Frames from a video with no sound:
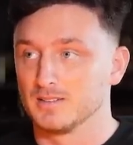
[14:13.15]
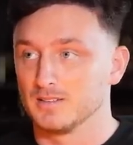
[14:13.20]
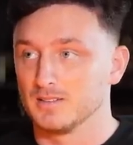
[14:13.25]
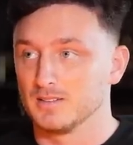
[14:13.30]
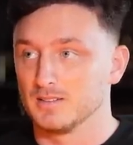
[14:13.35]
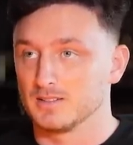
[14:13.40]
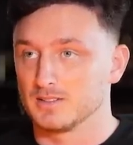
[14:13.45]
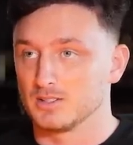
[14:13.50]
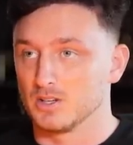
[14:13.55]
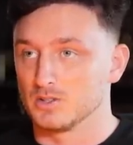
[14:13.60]

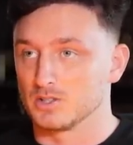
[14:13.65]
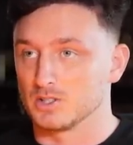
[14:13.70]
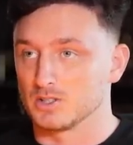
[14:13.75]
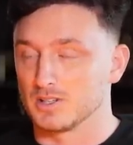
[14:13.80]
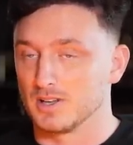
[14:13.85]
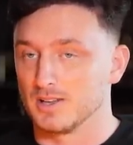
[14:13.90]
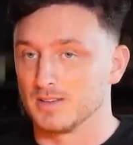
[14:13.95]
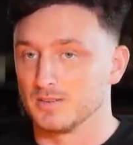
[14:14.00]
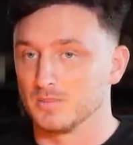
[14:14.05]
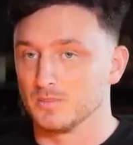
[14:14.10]
Yeah. So it's
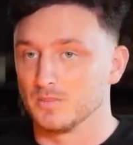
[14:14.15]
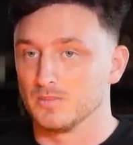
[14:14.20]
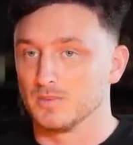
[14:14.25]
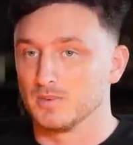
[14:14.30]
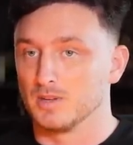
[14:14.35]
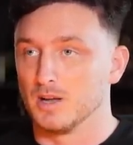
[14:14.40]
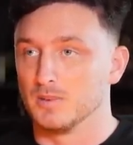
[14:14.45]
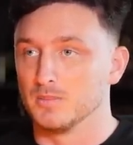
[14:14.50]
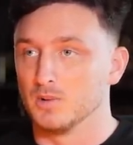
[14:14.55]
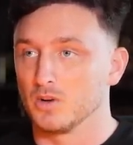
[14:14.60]
just like
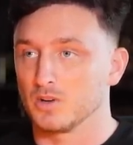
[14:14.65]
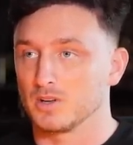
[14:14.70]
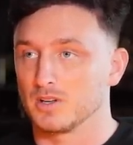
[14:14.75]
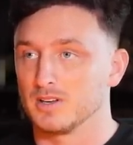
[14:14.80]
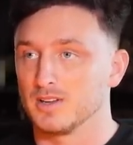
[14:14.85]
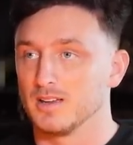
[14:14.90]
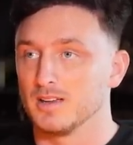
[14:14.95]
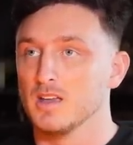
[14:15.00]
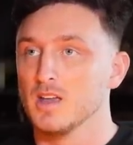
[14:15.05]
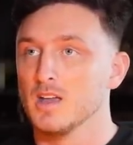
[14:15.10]
I'm not
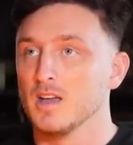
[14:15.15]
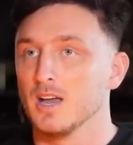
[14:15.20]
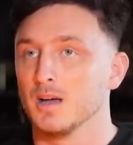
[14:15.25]
gonna.